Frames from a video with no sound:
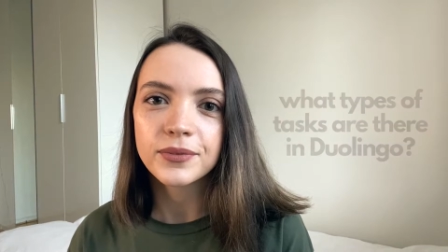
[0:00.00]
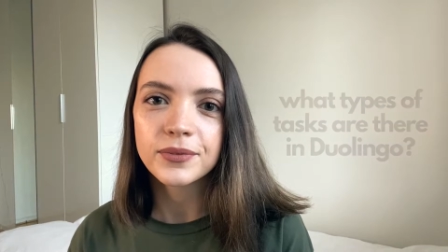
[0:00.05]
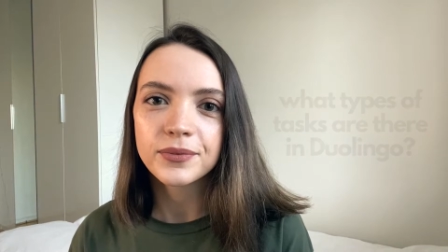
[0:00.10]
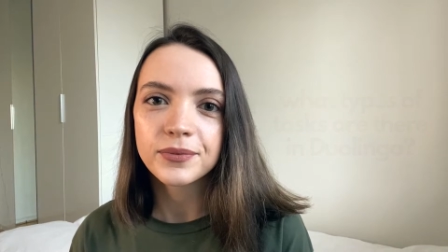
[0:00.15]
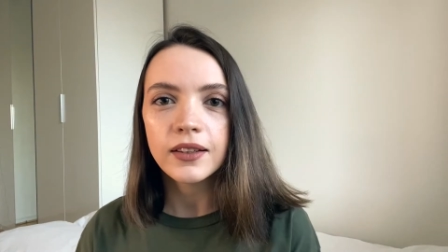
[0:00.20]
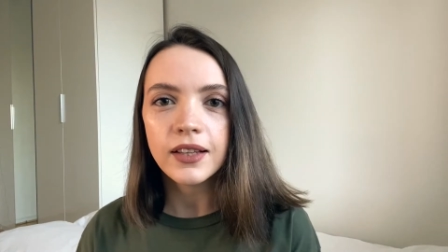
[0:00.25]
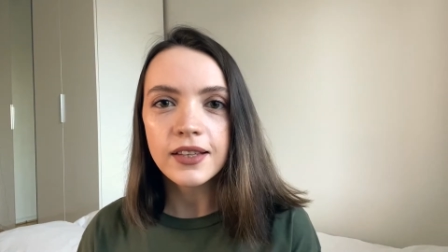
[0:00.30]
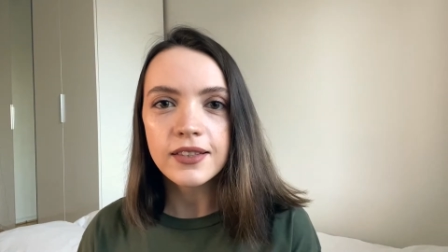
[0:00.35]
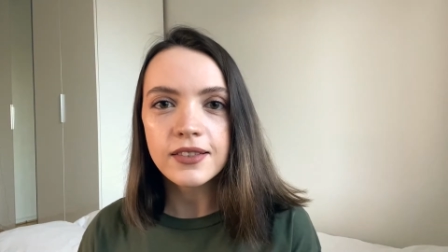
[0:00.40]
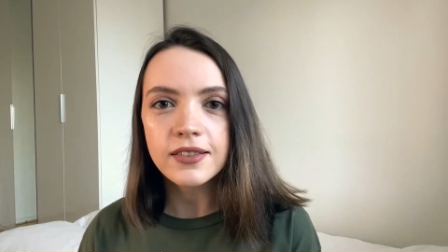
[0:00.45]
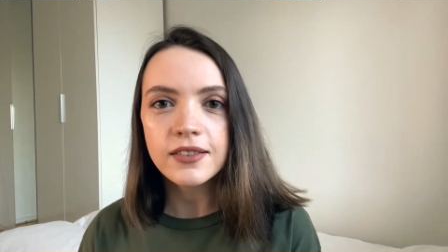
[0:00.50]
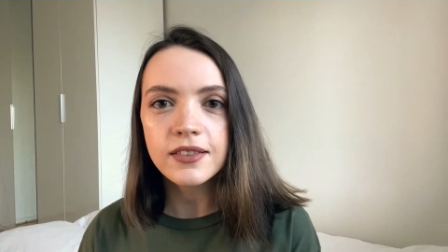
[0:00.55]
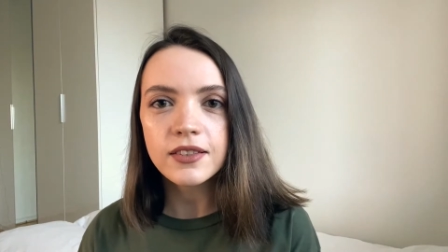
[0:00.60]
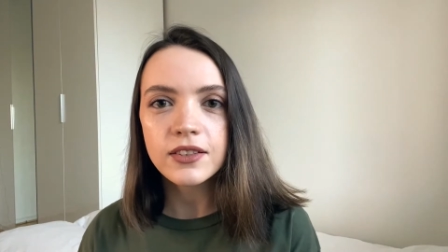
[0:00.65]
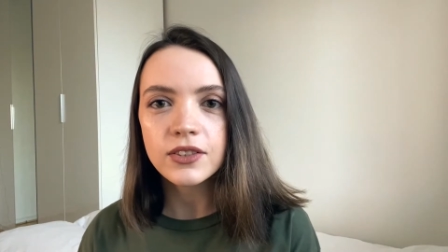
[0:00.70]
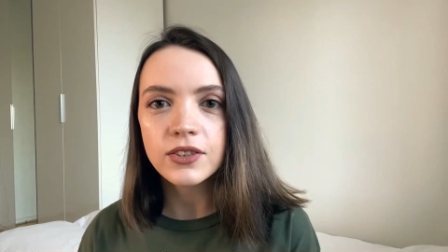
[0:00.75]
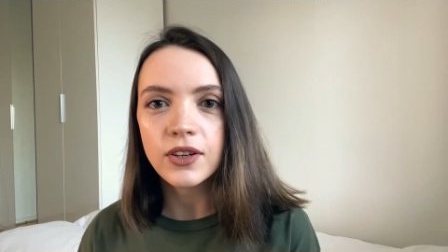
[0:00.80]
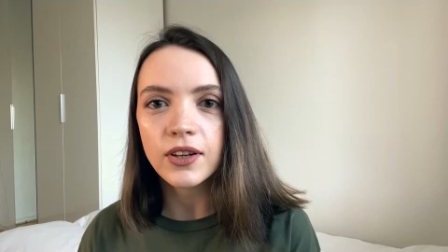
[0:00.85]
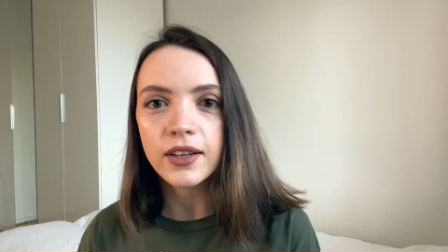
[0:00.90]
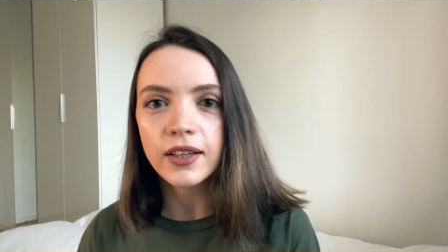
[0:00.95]
Lessons
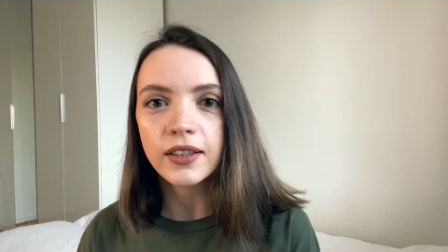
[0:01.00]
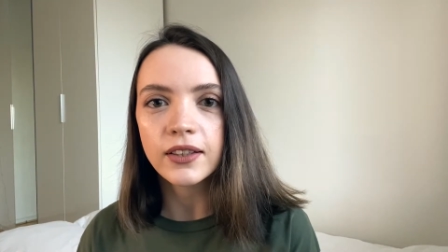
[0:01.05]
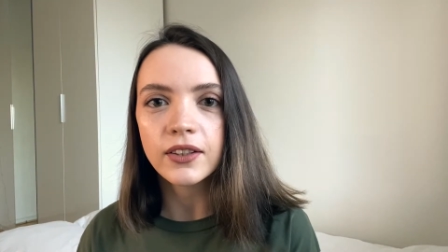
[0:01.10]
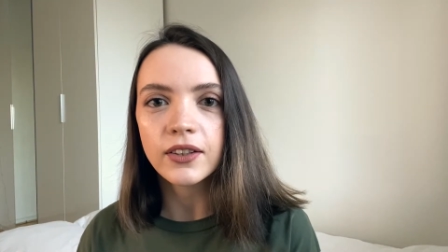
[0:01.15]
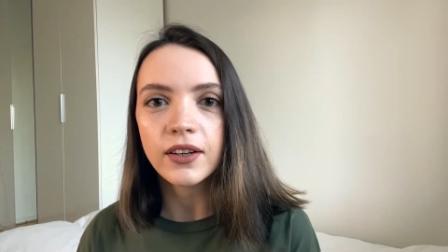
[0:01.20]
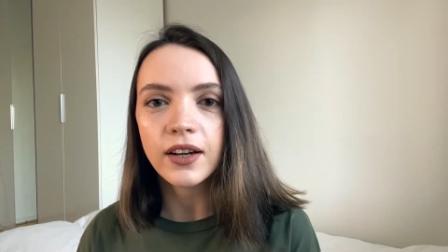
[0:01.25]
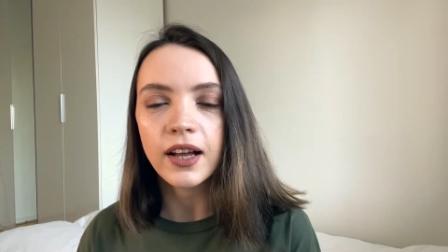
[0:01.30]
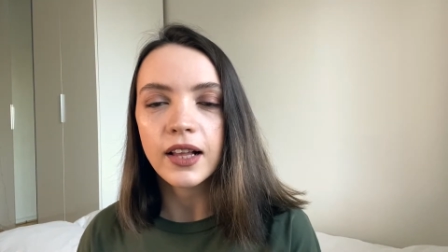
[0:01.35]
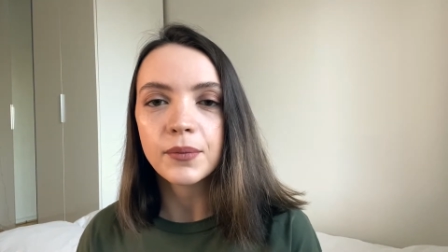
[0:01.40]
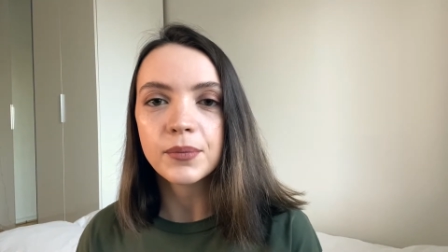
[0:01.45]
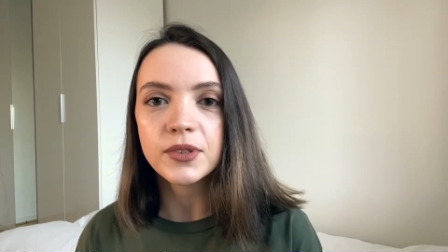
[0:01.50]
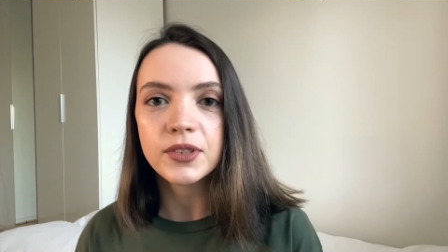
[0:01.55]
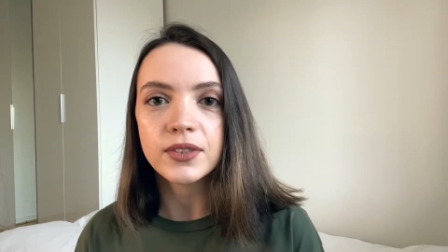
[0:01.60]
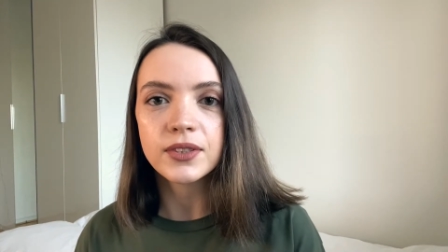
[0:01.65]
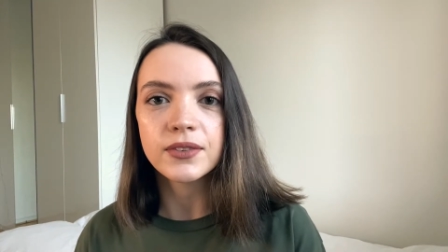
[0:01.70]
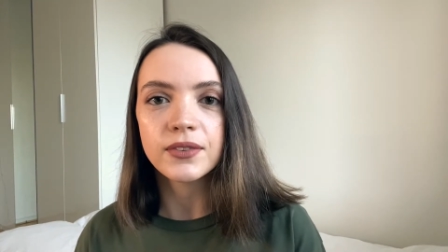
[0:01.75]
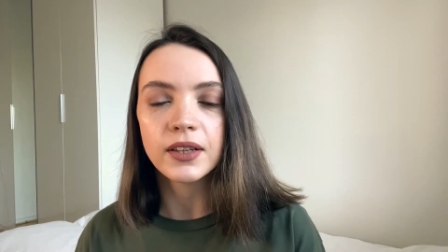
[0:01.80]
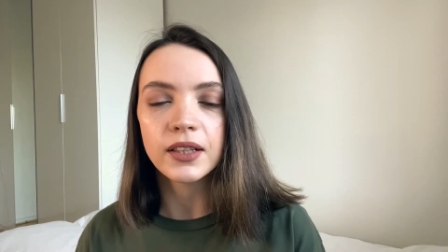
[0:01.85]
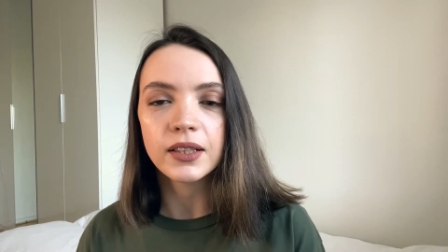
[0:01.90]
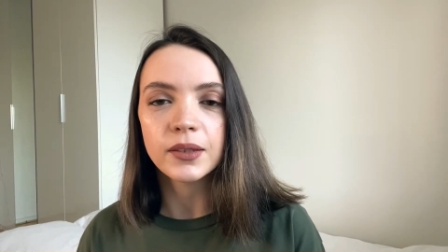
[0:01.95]
on Duolingo help to
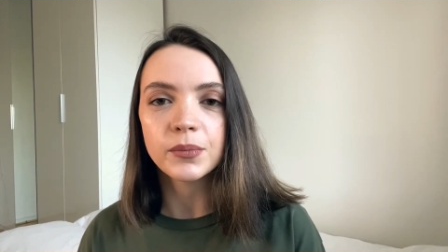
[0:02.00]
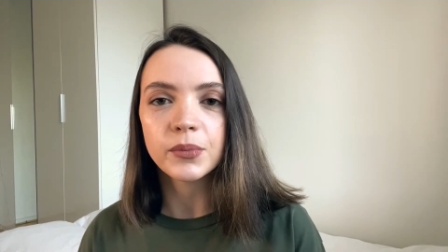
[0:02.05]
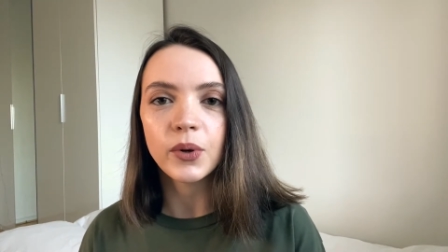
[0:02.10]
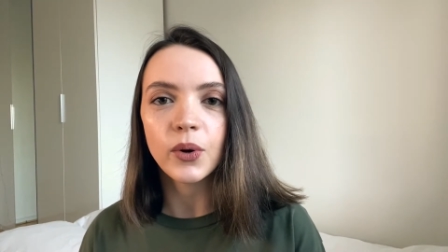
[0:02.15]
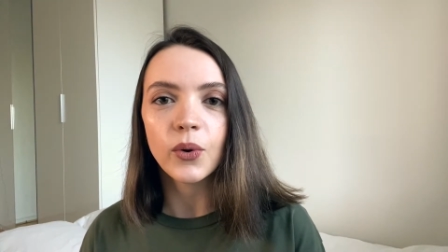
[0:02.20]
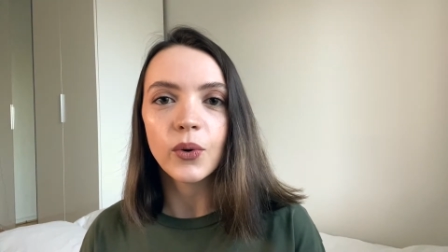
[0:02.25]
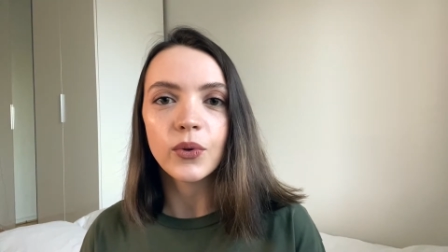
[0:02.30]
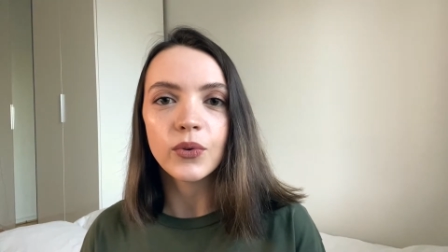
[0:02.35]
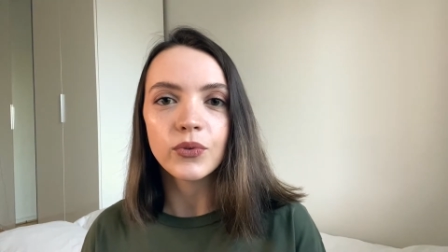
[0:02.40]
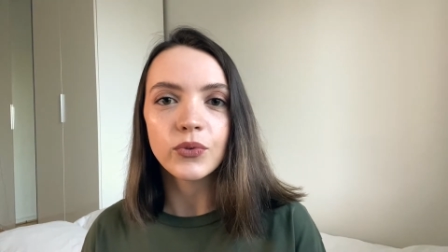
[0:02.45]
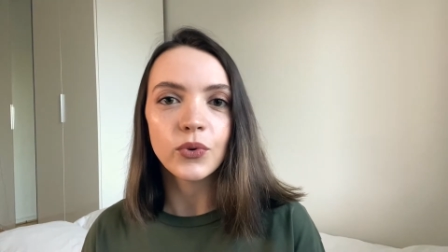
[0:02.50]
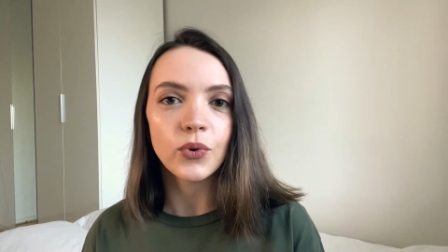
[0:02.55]
develop all